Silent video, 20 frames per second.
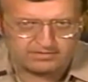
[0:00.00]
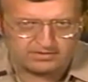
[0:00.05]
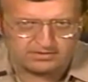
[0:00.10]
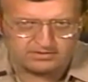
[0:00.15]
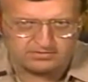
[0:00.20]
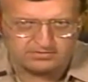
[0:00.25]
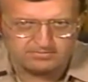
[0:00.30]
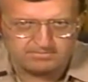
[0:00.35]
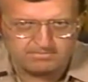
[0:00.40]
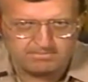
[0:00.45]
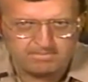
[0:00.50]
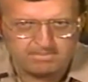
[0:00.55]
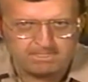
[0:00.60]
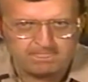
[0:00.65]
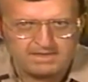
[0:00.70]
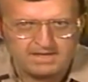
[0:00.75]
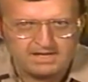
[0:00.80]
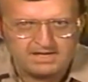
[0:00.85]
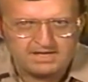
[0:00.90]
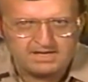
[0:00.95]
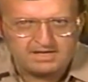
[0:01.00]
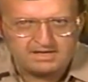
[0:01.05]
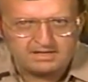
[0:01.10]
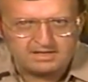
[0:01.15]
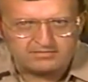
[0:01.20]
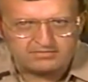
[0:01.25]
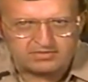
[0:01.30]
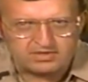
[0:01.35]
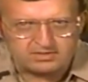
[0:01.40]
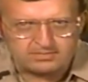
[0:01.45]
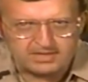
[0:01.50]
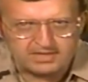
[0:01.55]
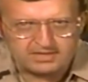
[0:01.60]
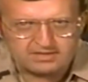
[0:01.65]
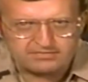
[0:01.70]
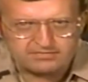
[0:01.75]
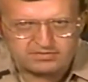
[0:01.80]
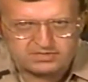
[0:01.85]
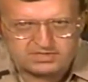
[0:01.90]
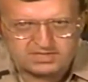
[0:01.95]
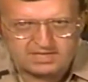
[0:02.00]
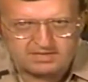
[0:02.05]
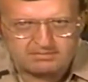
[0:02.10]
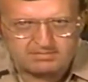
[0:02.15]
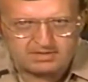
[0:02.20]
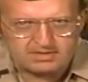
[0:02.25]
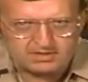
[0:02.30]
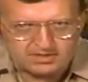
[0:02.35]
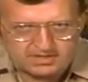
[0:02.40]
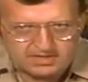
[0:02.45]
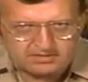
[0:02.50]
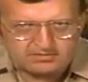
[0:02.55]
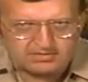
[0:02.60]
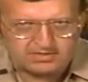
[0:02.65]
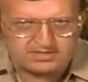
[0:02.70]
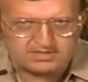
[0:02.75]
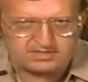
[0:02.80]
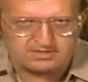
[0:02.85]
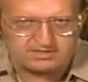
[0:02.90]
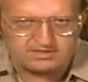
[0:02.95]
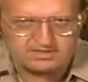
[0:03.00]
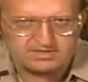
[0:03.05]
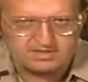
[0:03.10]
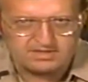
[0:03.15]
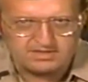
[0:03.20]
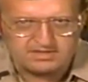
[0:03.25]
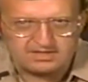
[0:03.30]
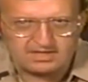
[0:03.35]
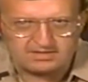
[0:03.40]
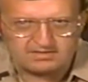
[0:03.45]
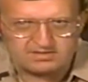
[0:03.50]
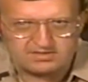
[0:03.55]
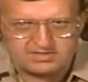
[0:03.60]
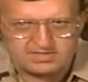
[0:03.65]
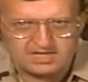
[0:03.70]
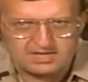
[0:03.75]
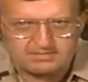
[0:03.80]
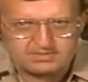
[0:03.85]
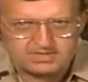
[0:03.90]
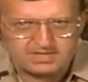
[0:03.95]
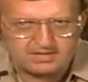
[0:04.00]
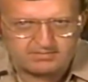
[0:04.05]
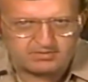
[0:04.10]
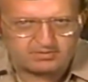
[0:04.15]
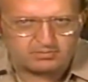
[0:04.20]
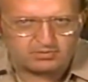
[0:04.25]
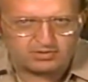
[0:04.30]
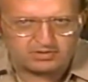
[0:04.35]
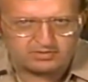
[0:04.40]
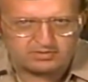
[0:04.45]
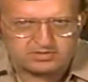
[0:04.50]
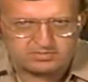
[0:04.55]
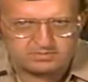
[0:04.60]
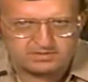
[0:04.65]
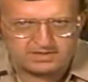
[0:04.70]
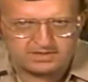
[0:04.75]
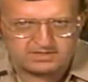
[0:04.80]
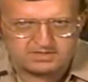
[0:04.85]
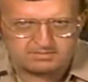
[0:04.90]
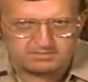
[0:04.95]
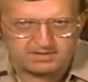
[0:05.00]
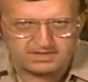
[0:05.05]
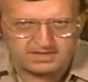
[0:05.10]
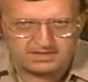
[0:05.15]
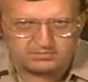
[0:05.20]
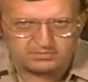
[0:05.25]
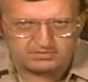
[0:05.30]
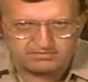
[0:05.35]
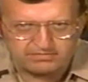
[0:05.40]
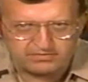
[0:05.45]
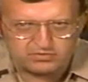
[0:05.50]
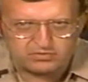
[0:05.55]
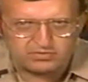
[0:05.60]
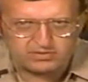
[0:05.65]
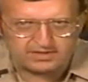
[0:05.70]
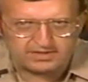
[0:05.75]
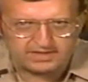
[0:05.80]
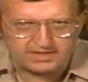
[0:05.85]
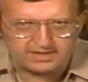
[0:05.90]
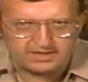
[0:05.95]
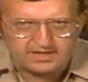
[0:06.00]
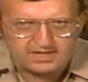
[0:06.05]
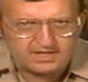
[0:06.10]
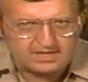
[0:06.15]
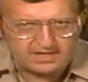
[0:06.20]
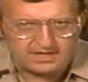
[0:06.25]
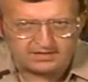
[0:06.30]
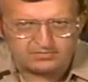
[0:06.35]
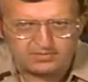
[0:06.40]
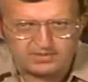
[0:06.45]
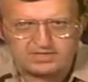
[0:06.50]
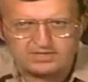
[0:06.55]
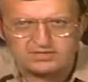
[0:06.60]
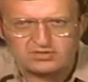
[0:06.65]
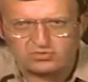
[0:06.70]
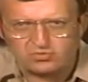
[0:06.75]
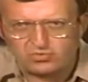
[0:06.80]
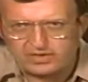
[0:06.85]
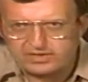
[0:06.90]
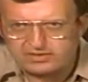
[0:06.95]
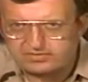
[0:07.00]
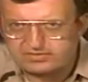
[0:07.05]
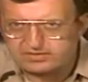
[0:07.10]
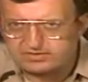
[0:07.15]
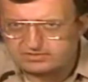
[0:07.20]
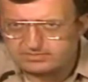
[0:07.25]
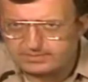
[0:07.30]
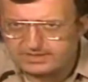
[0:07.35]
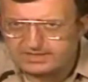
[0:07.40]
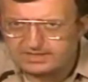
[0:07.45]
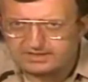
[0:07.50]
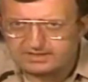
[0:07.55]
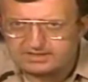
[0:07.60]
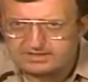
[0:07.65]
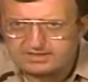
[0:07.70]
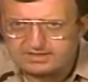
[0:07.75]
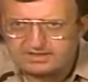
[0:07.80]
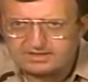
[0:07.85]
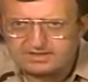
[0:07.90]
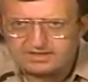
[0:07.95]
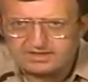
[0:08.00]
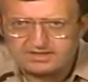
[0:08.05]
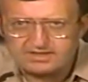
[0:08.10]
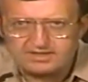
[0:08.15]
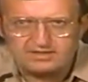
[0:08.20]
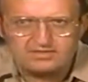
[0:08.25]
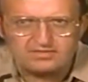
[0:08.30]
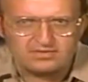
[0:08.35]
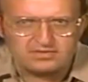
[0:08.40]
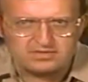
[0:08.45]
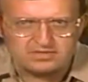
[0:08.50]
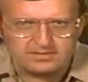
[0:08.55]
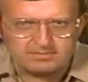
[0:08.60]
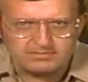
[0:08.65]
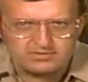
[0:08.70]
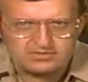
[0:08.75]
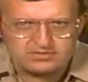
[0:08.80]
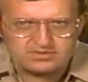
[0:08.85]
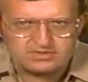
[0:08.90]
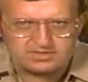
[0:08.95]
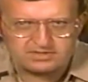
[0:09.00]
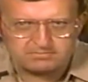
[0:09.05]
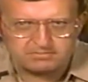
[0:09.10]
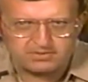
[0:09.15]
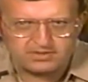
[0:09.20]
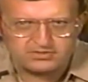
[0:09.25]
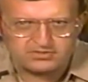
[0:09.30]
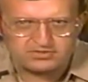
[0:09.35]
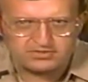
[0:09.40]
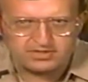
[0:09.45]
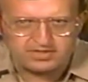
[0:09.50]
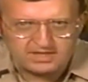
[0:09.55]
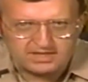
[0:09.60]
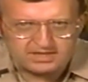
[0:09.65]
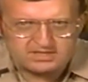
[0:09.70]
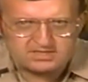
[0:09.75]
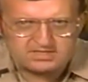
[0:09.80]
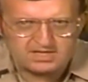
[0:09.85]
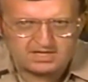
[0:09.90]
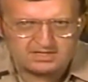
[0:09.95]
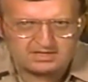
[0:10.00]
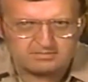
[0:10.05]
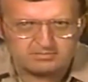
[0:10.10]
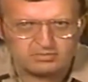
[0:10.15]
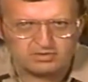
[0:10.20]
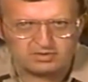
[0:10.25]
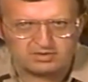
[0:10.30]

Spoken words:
If the demand for steam decreases, yet at the same time the boiler is being supplied with fuel and air at a rate greater than demand, the temperatures and pressure inside the boiler may exceed